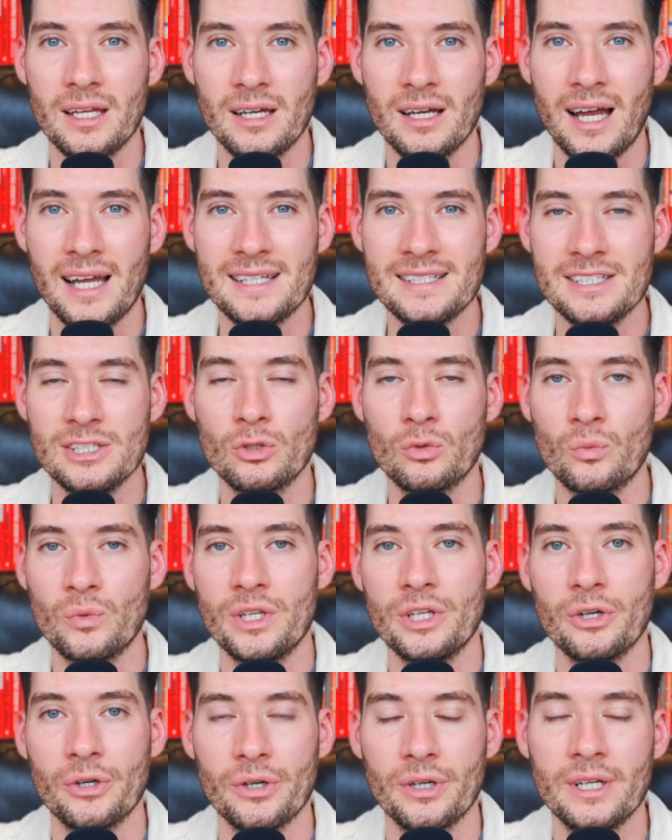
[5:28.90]
ideal
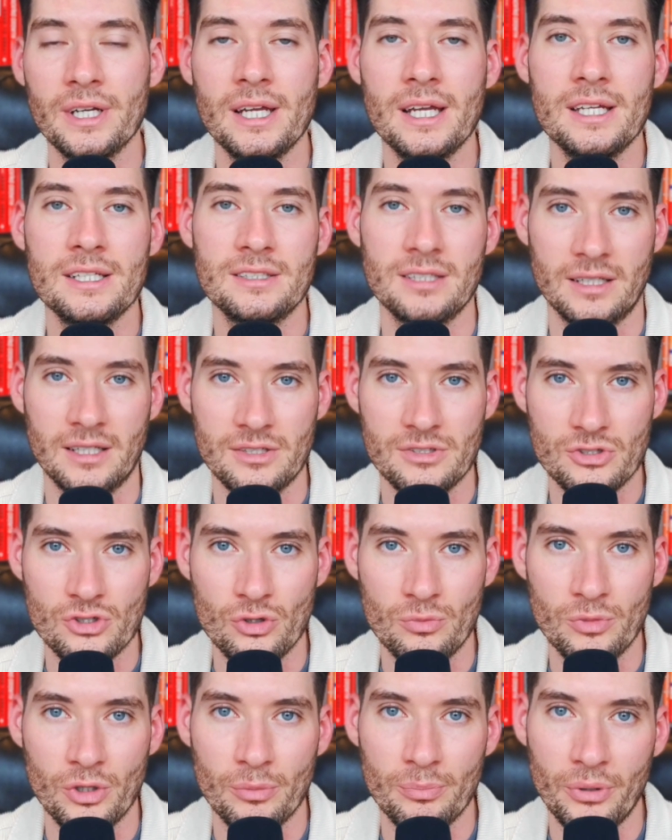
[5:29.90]
reader to consume
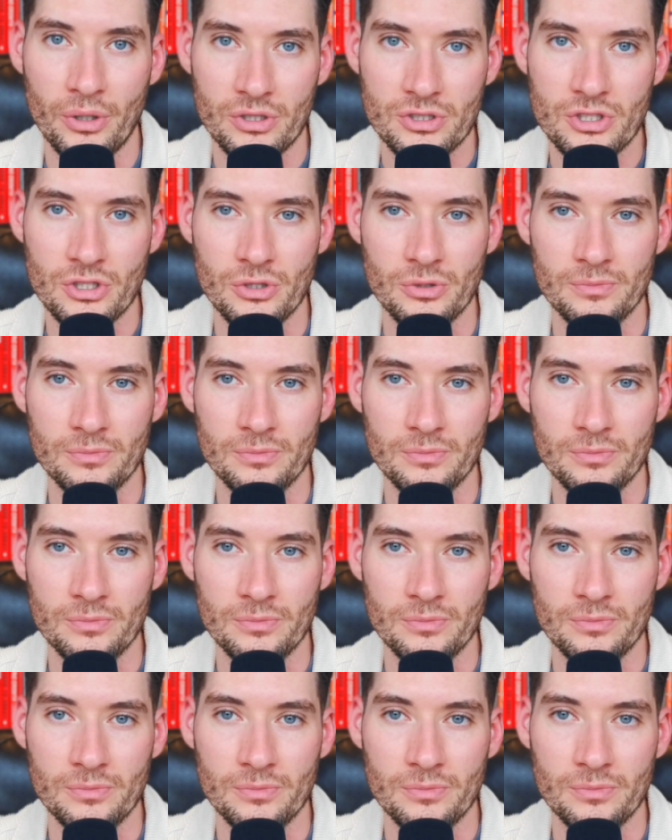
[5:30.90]
your book too.